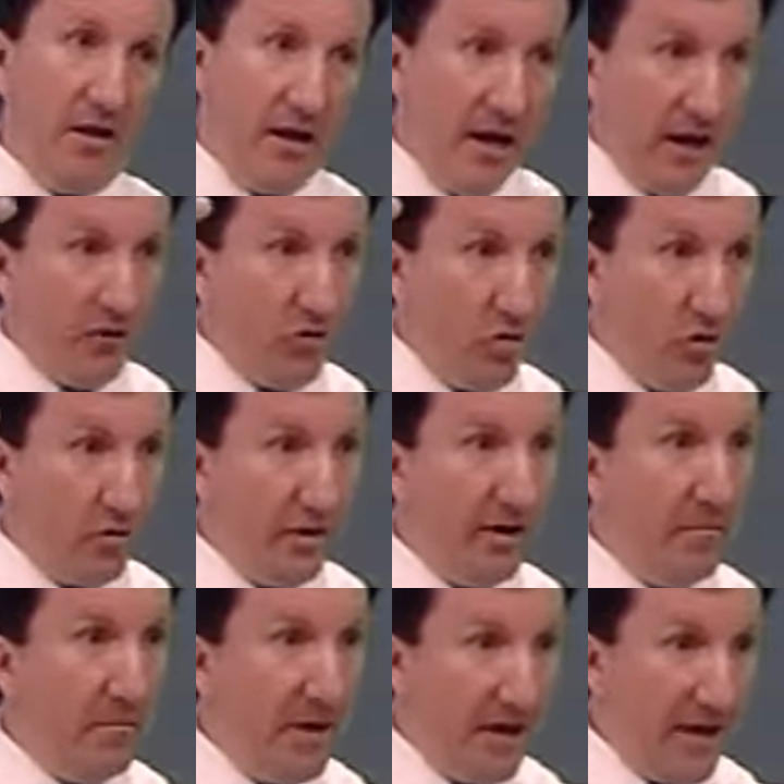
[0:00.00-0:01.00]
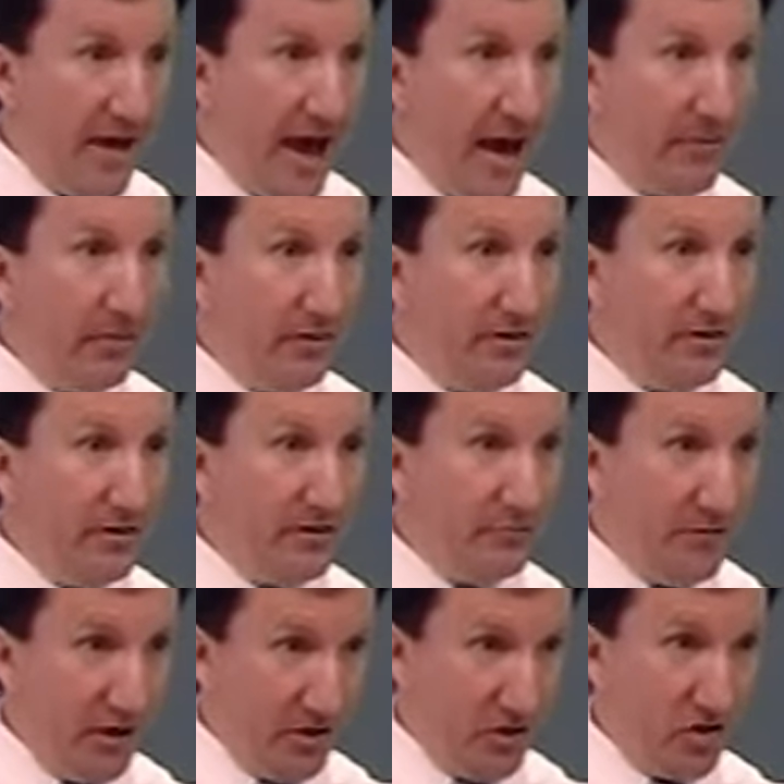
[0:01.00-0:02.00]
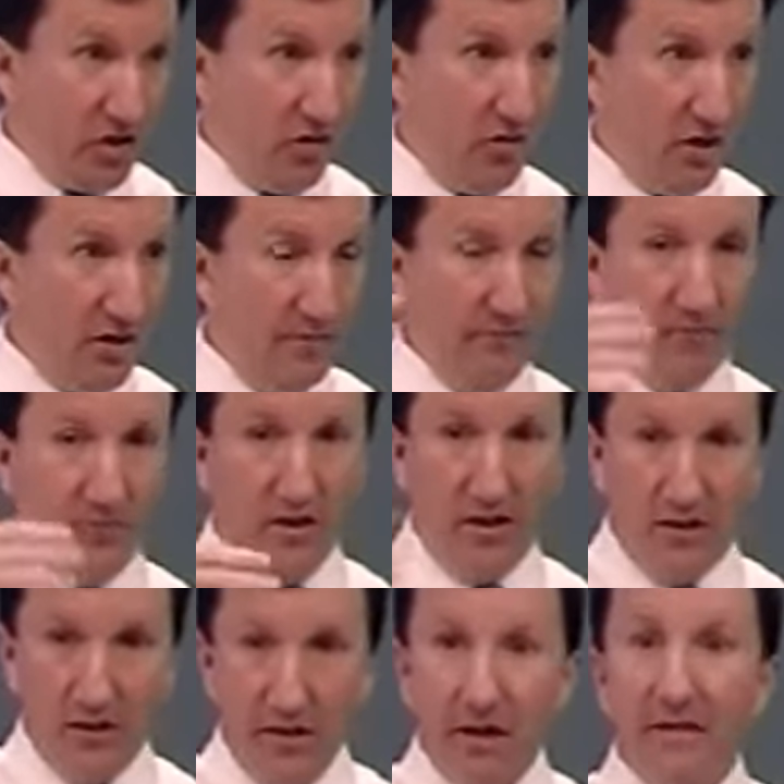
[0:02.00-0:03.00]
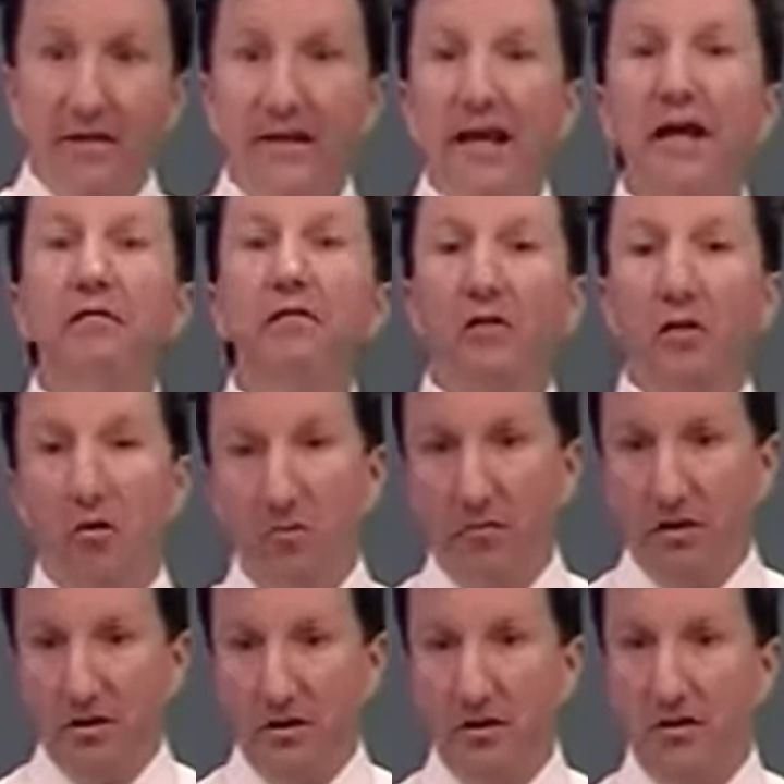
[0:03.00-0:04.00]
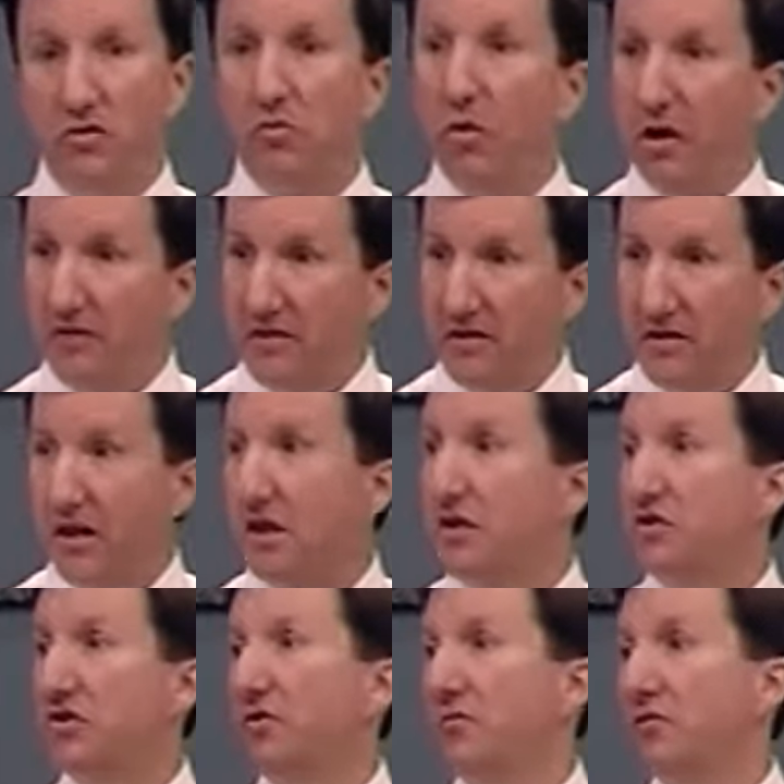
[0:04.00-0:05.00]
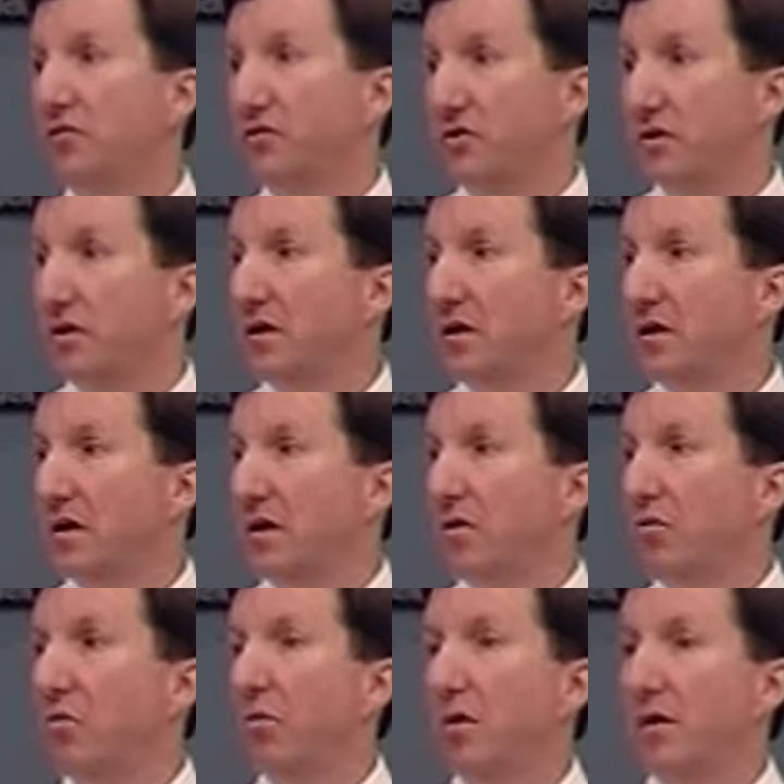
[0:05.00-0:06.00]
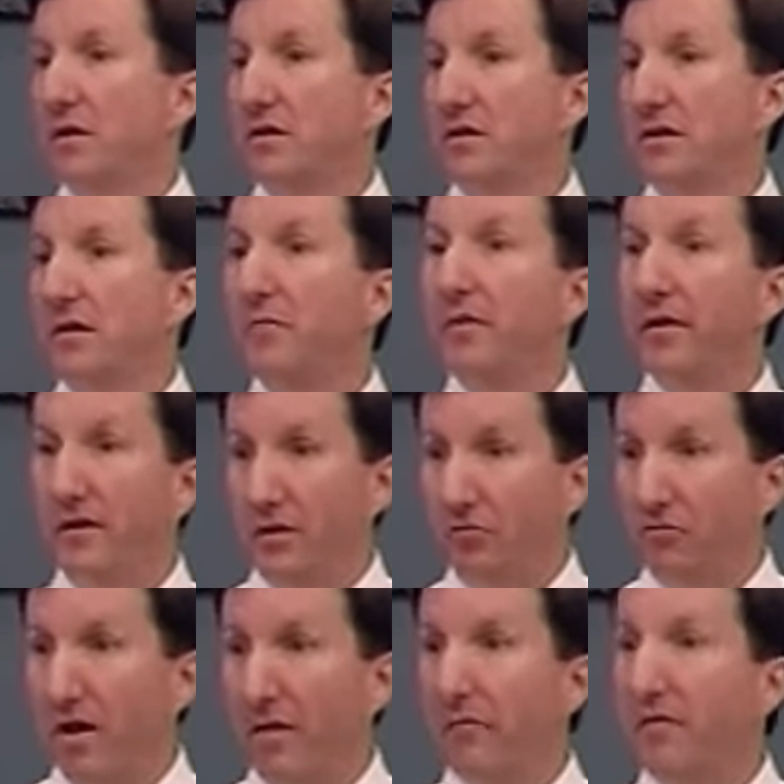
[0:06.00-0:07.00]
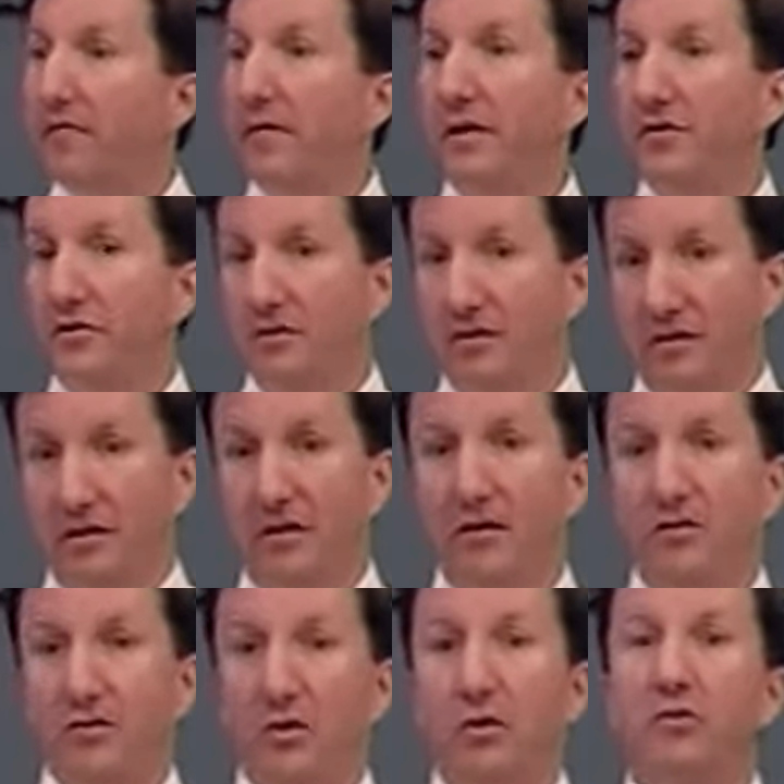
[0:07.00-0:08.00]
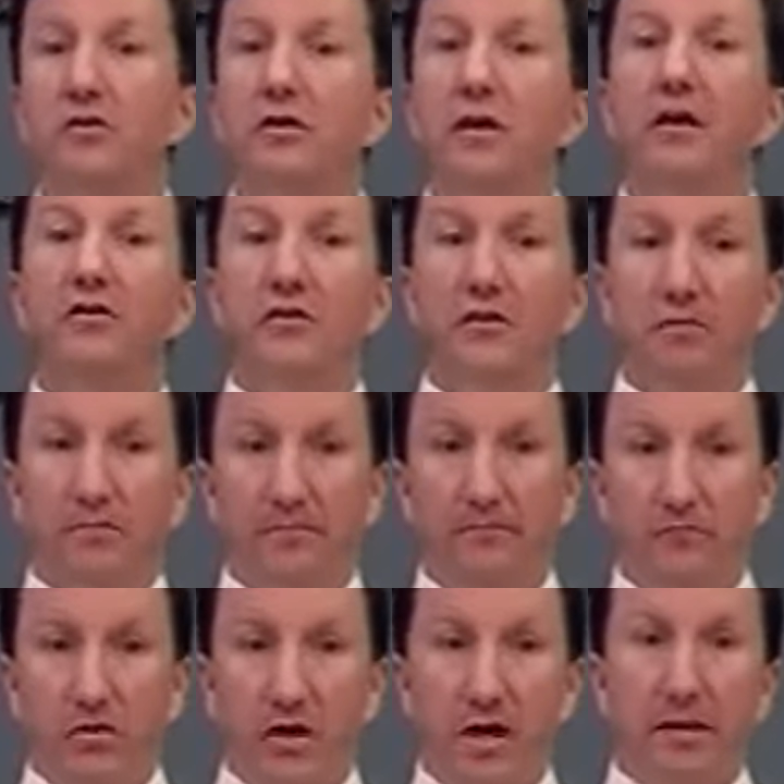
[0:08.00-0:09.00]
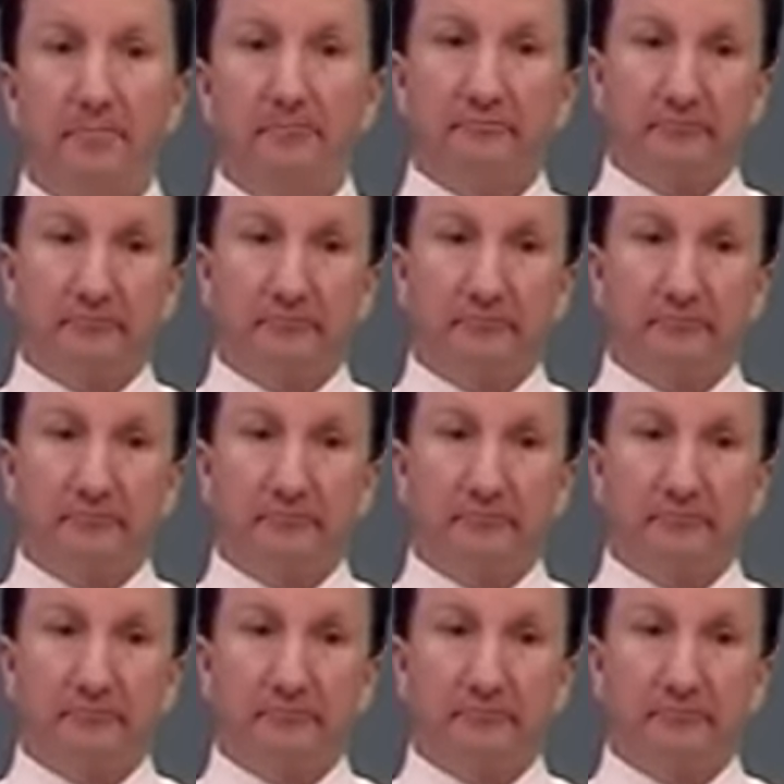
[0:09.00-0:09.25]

headquartered in Minneapolis, Minnesota, in the envelope business. One of his customers was the Billy Graham Evangelistic Association, okay?